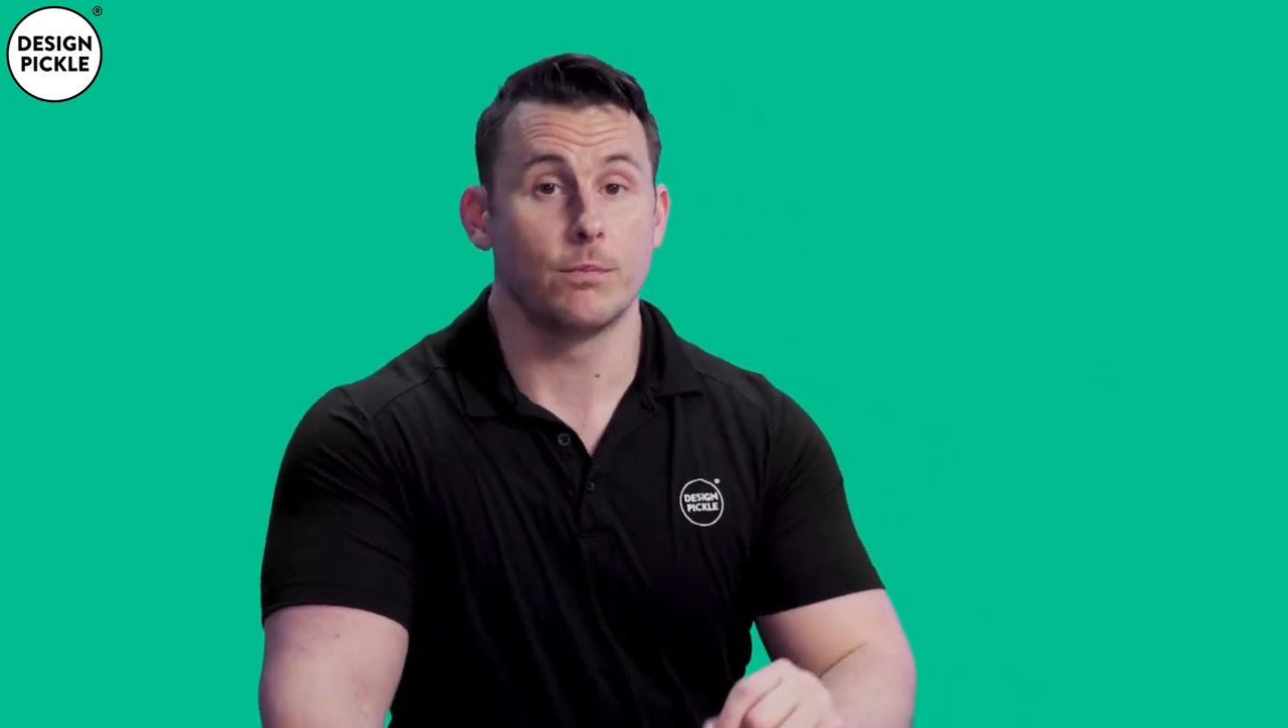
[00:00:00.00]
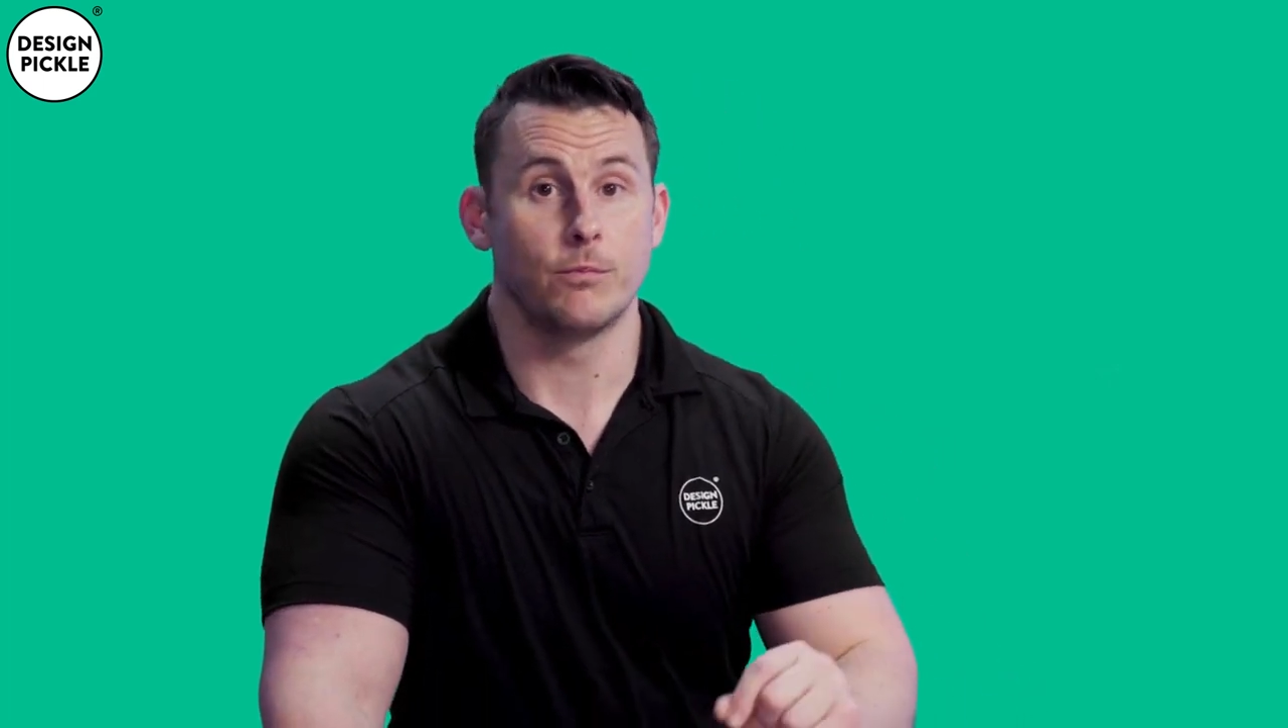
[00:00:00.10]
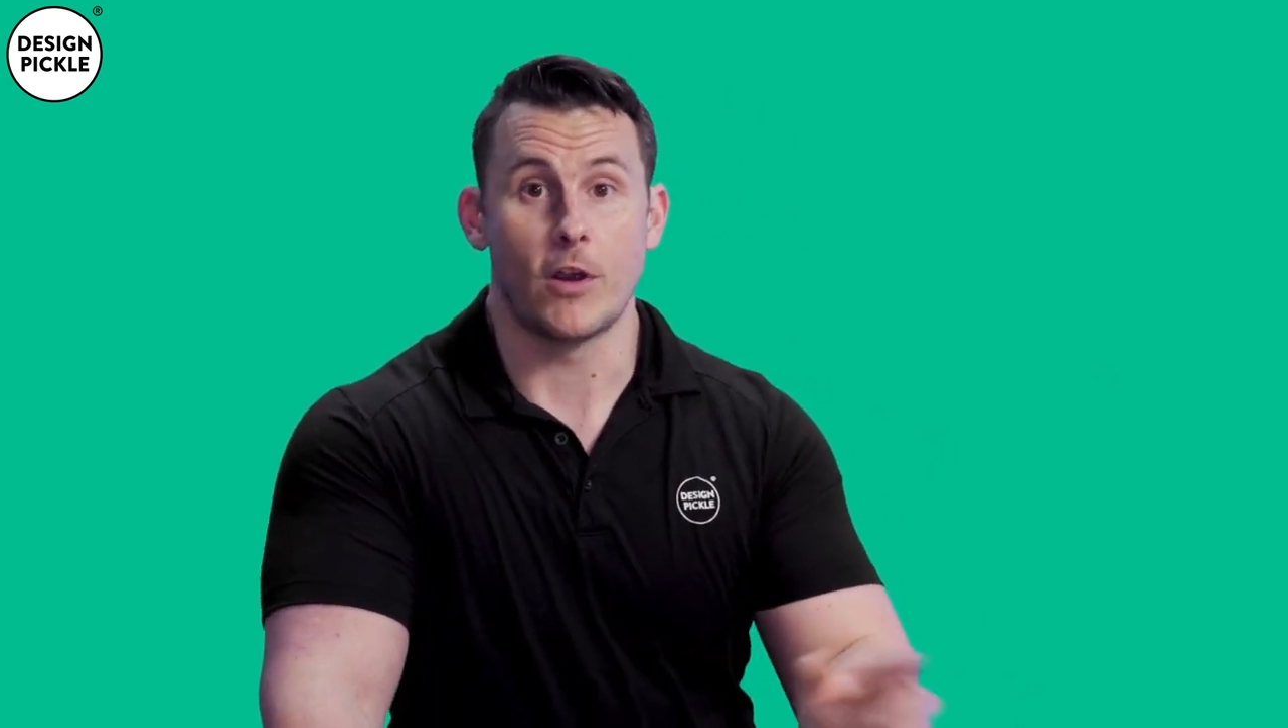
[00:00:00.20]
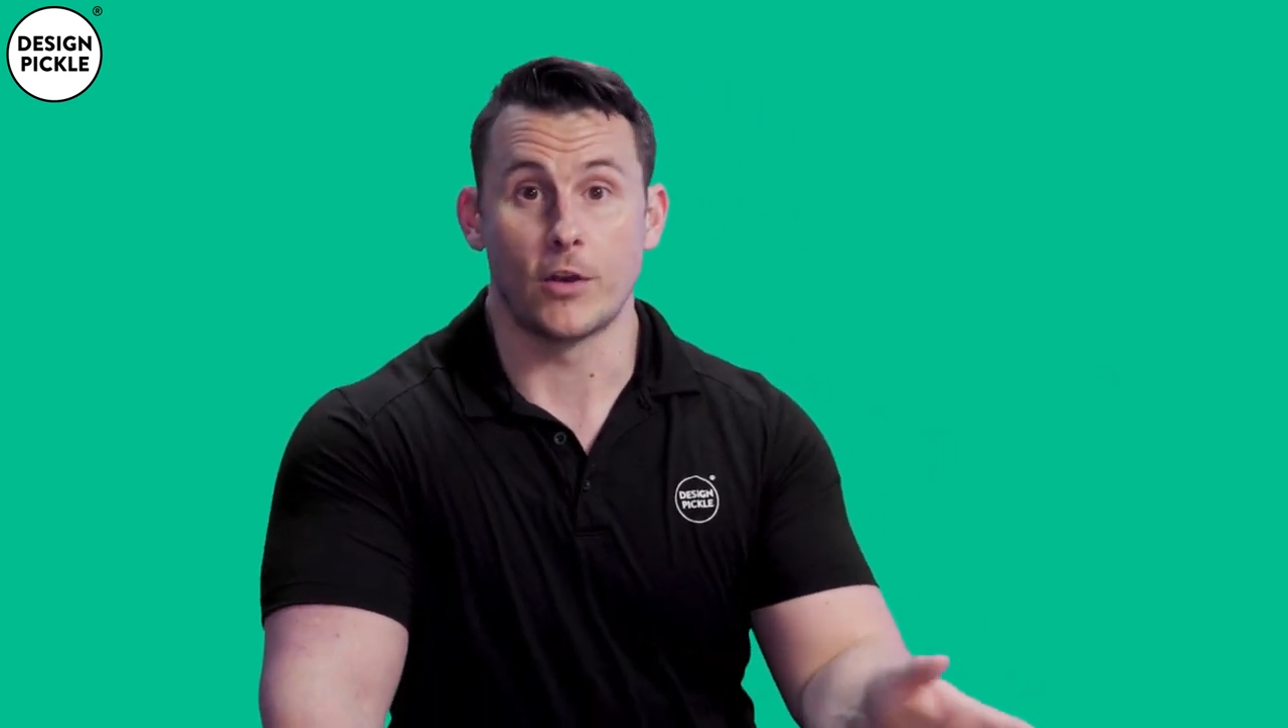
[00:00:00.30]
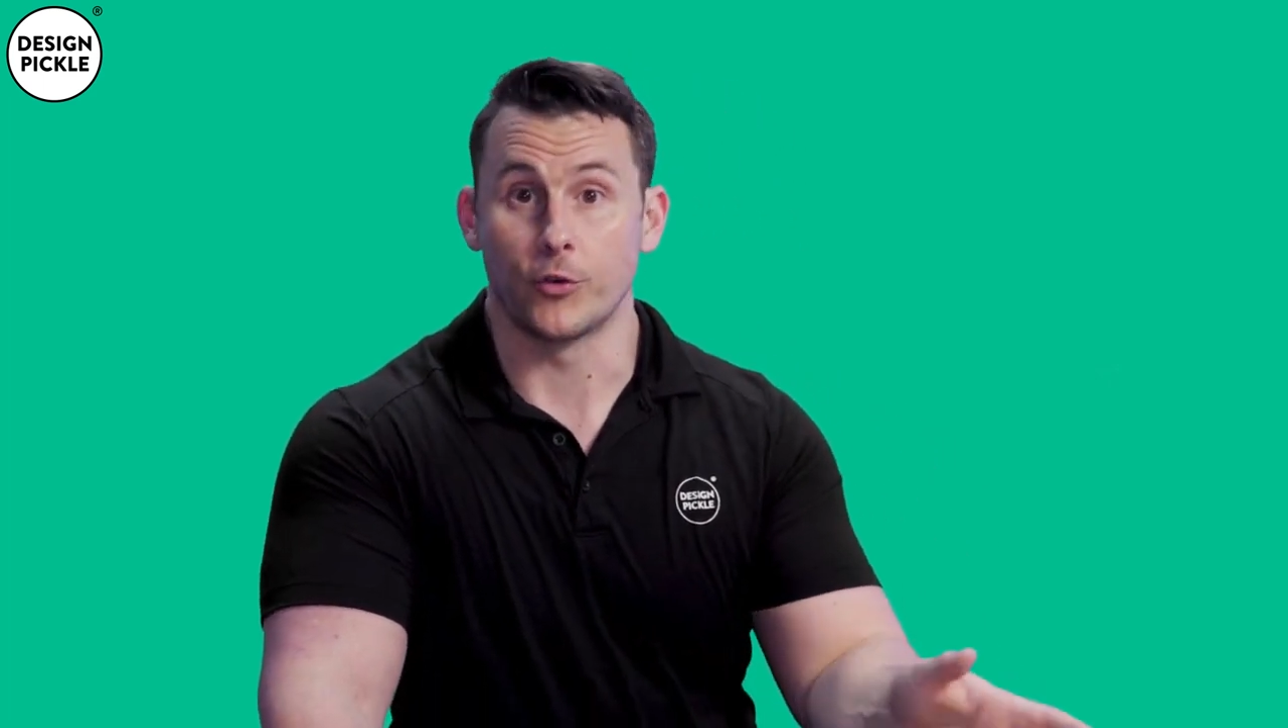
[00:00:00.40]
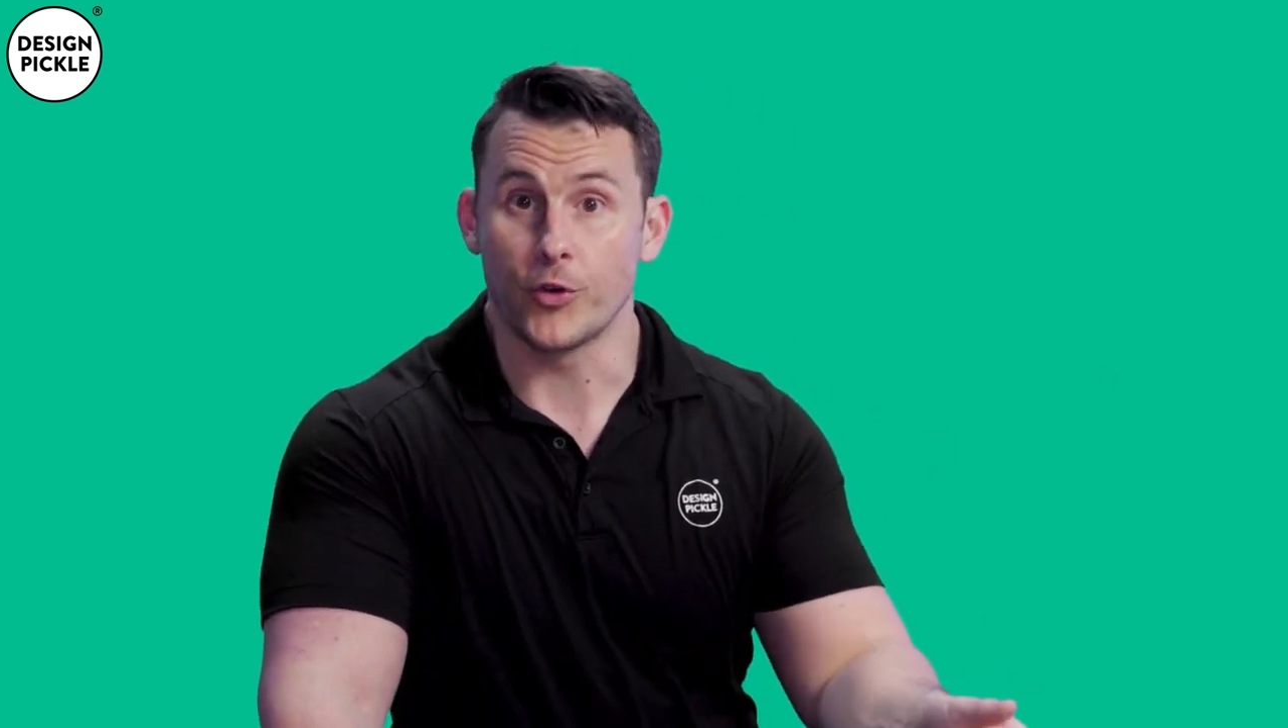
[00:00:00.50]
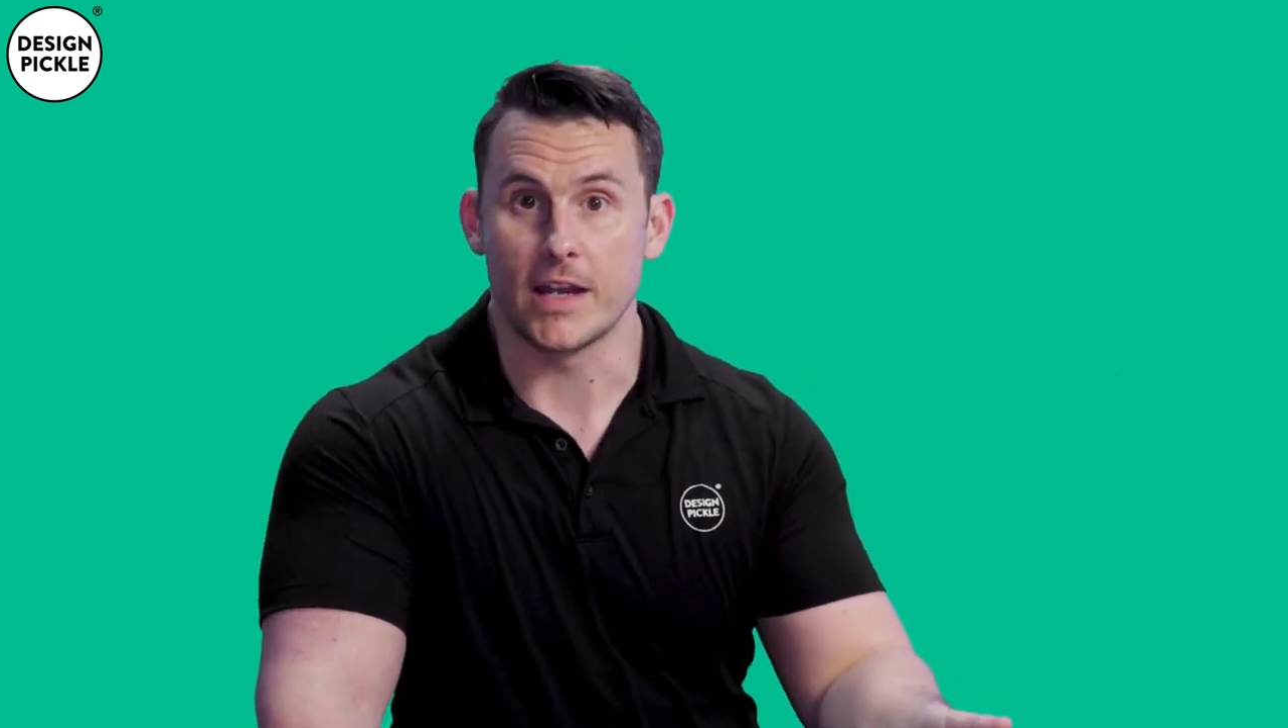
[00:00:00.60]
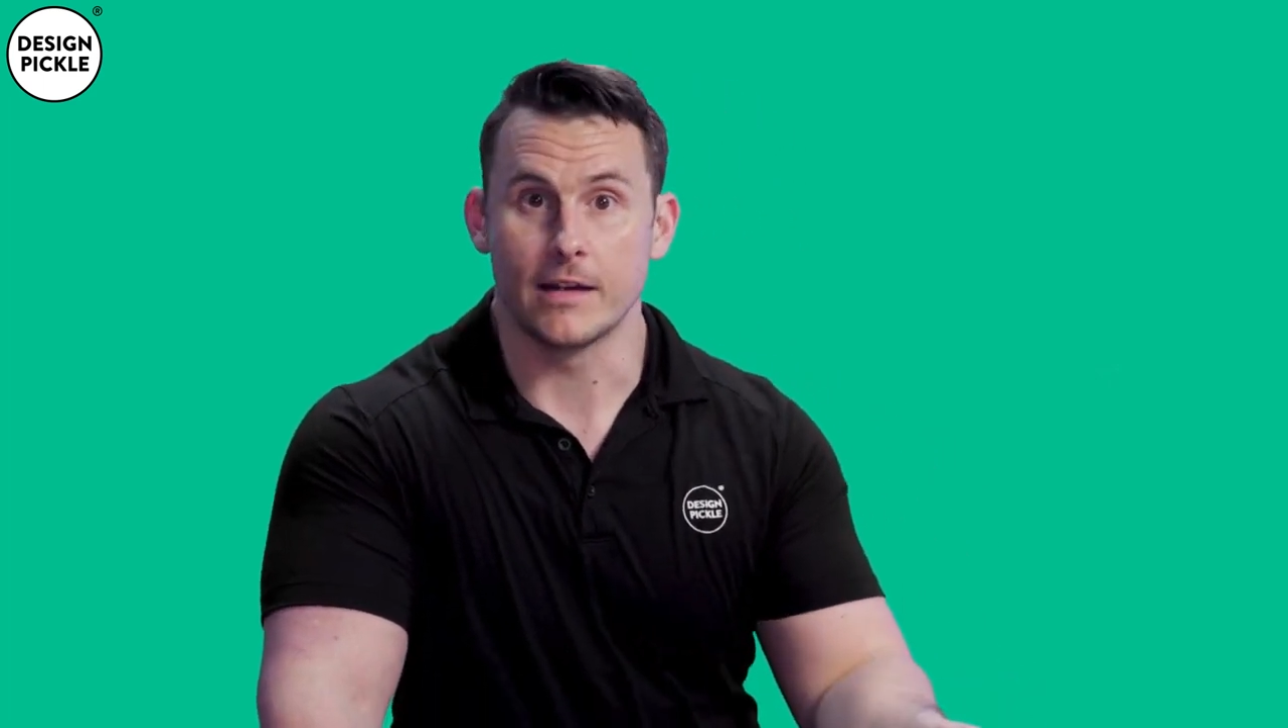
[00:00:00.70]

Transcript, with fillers: red and green,